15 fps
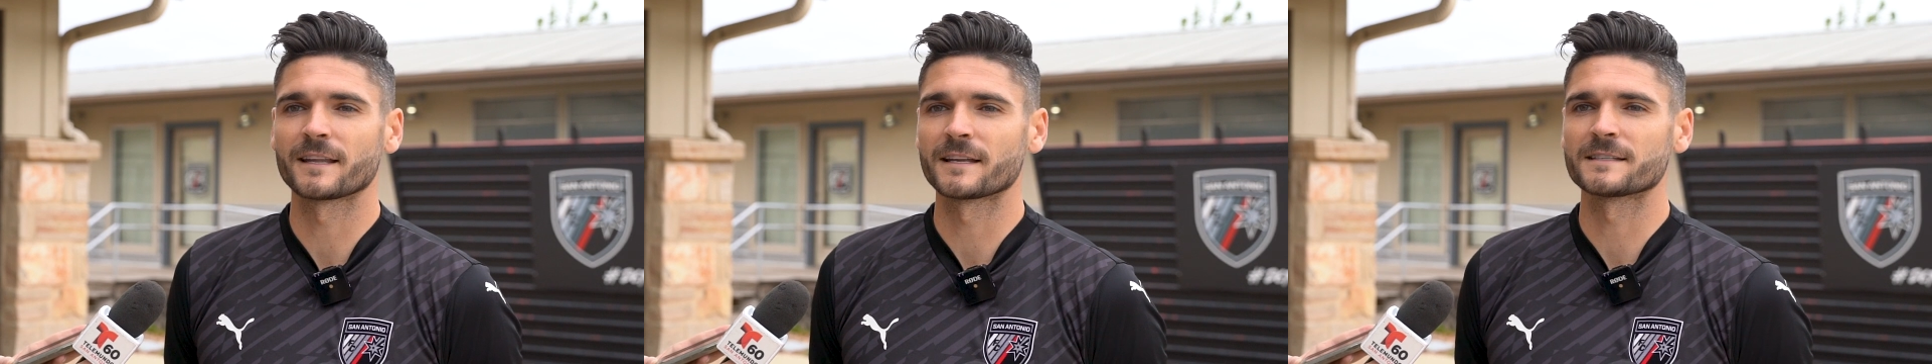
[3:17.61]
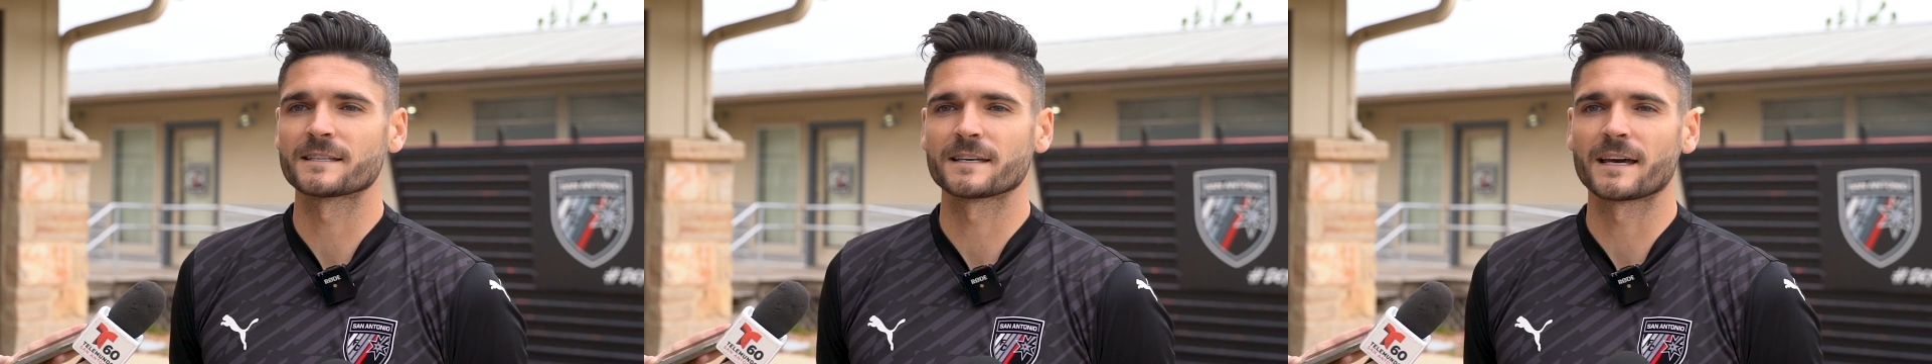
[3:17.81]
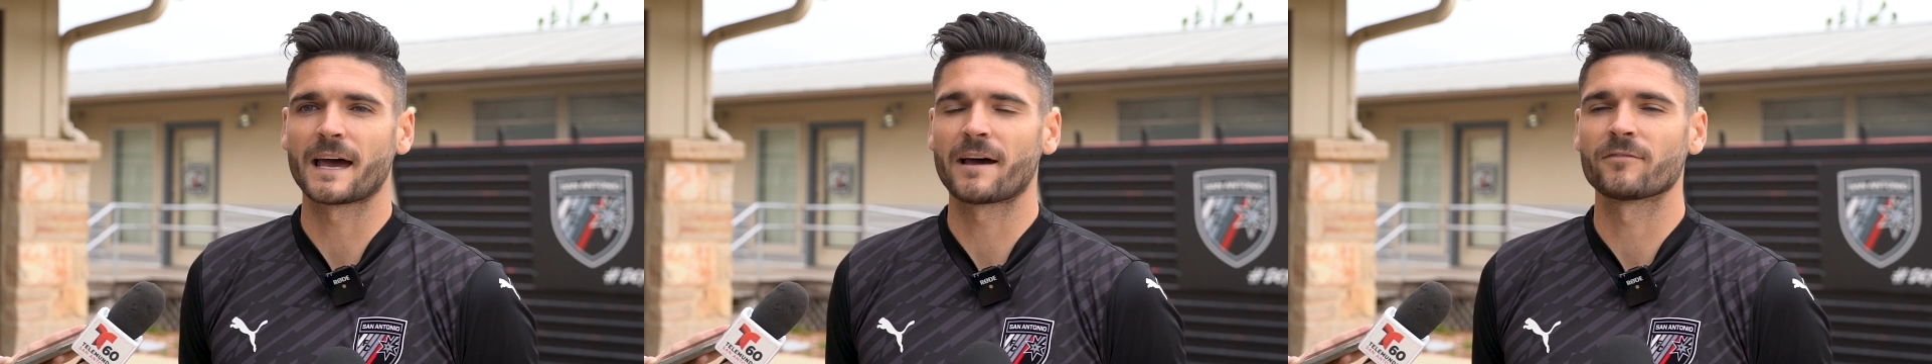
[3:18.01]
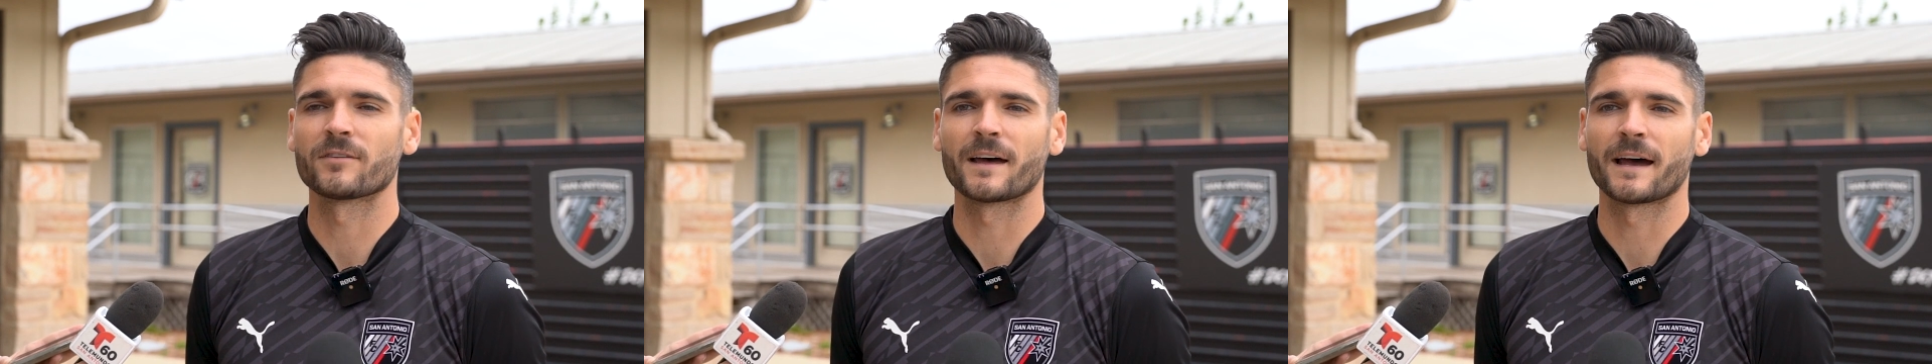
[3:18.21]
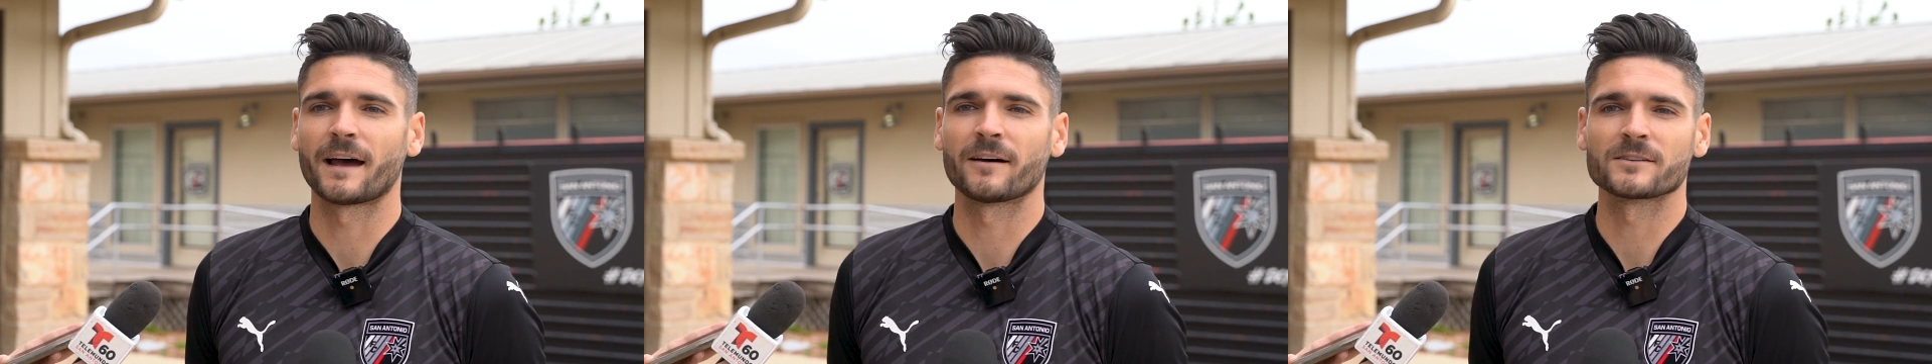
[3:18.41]
then to have
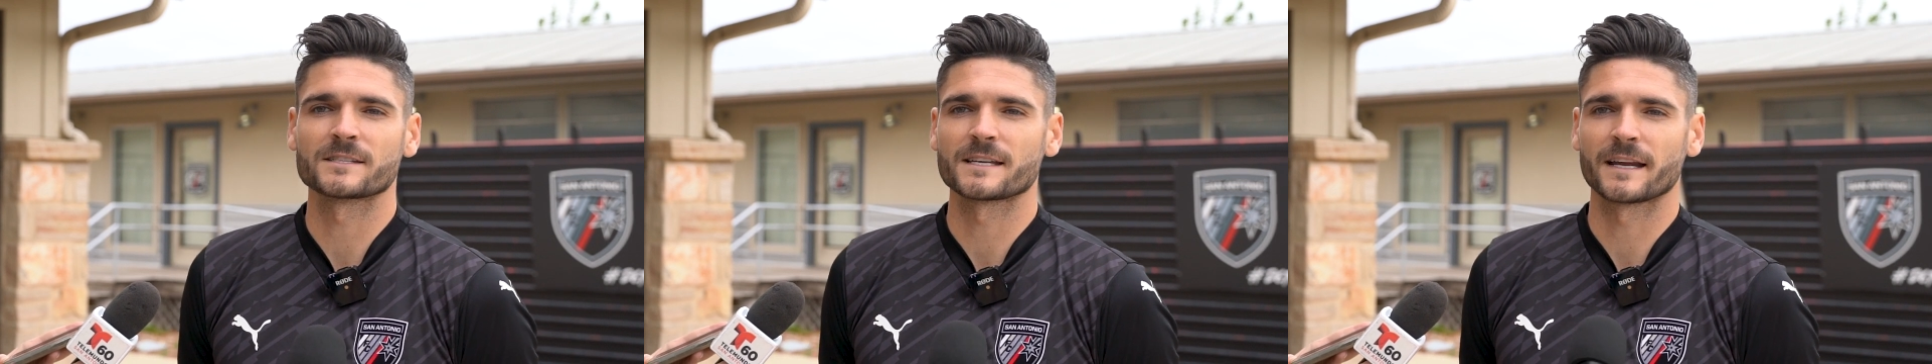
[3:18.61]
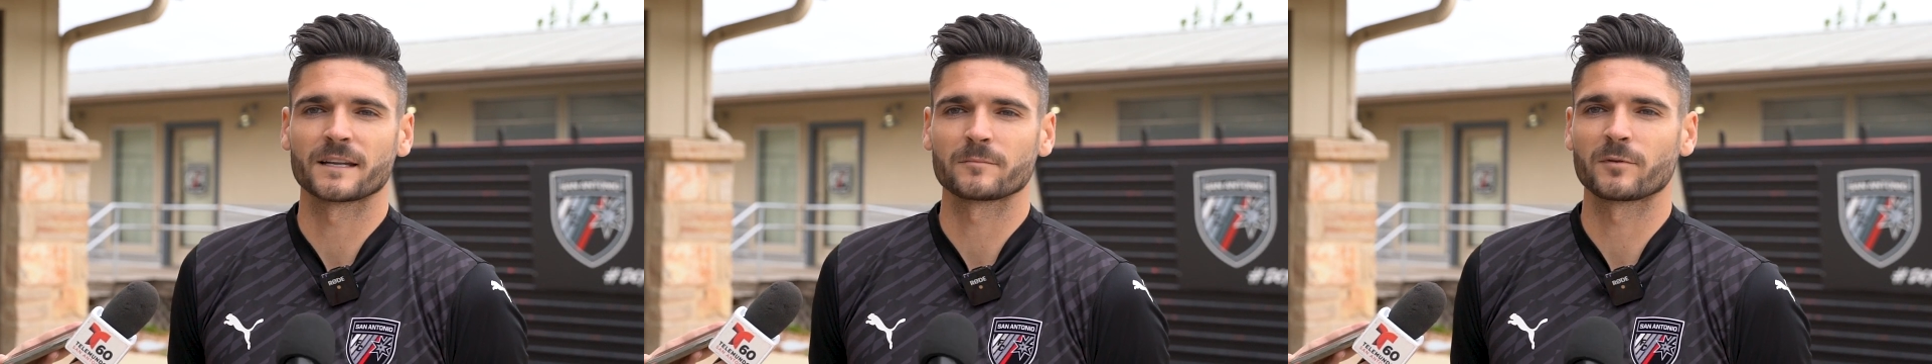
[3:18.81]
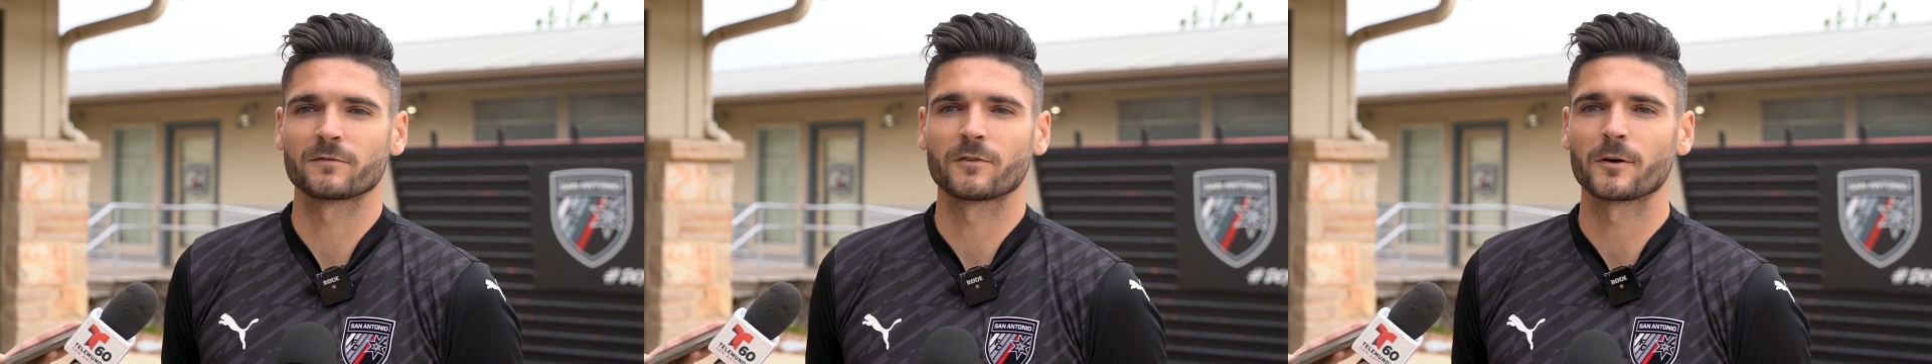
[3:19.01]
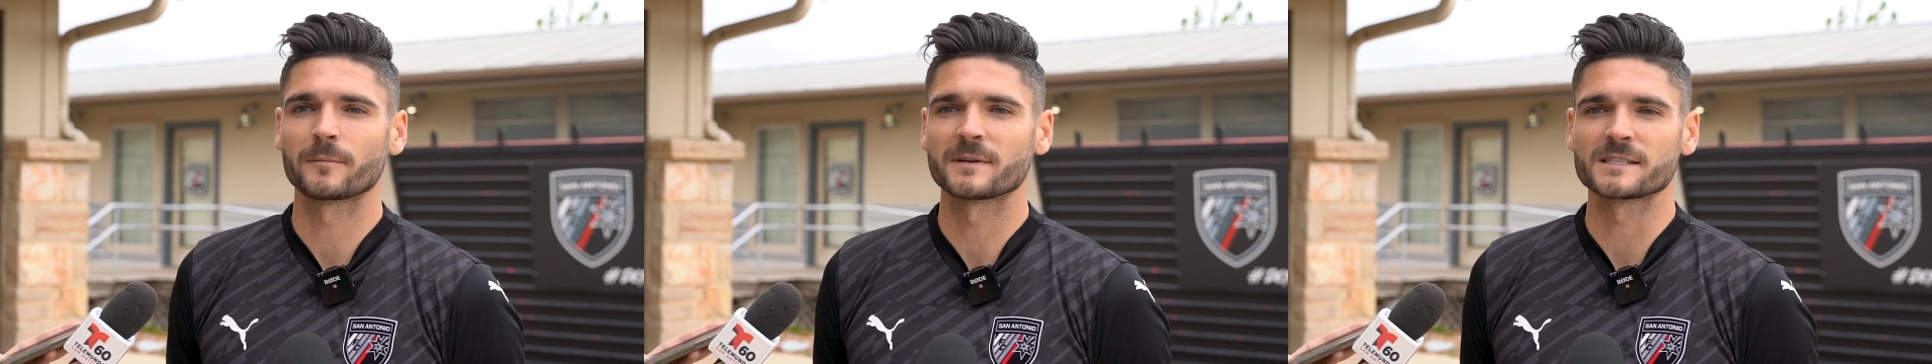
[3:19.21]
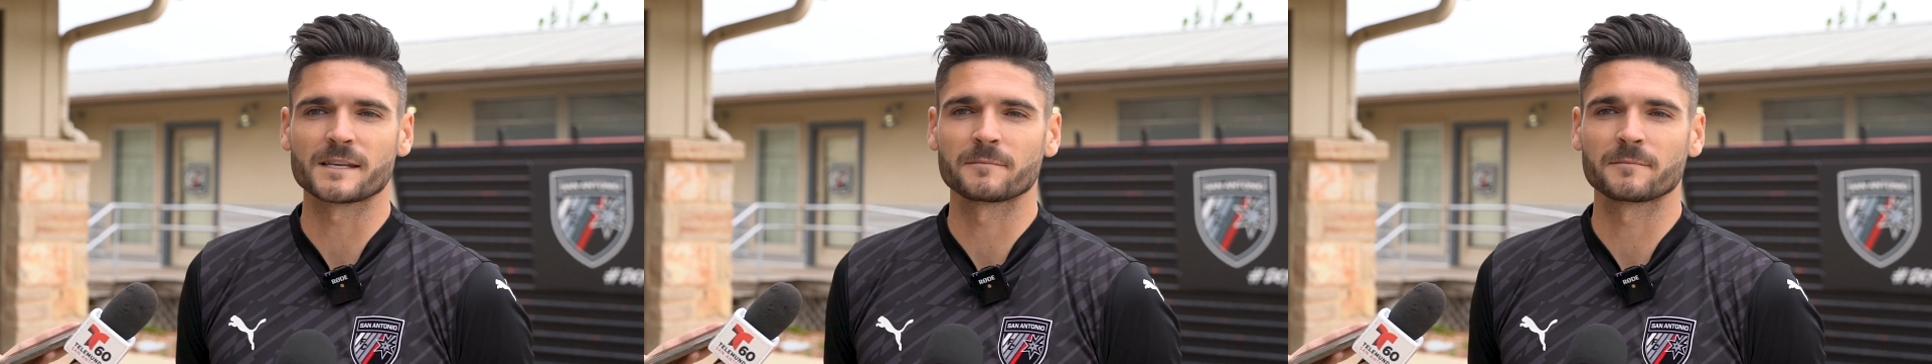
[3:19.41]
that outstanding performance,